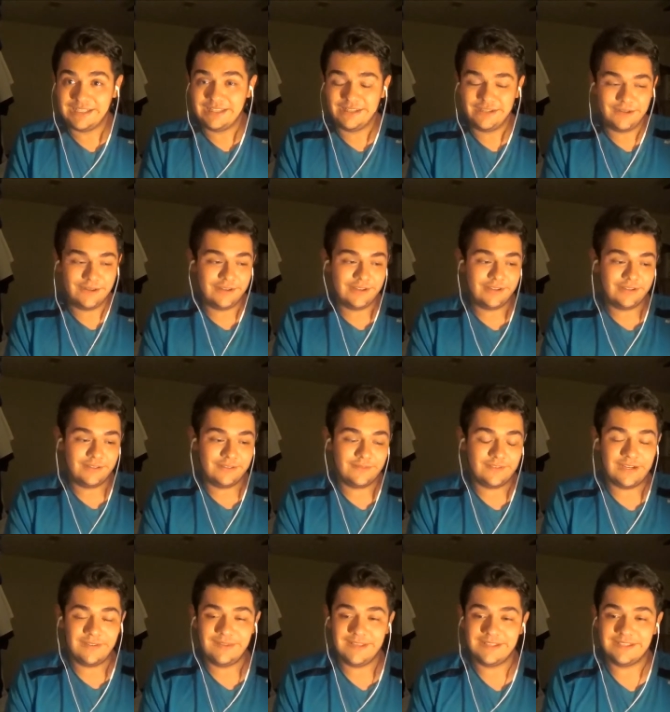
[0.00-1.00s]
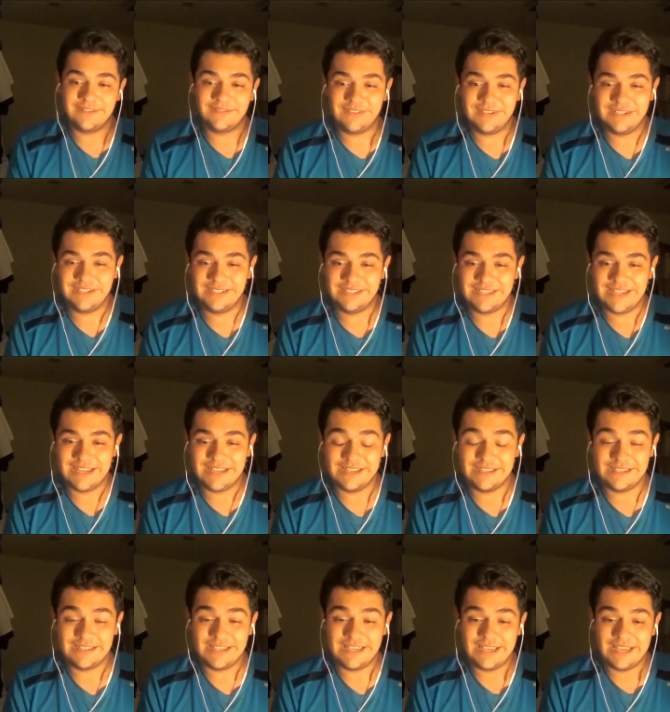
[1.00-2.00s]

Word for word: the creator of Five Nights at Freddy's, has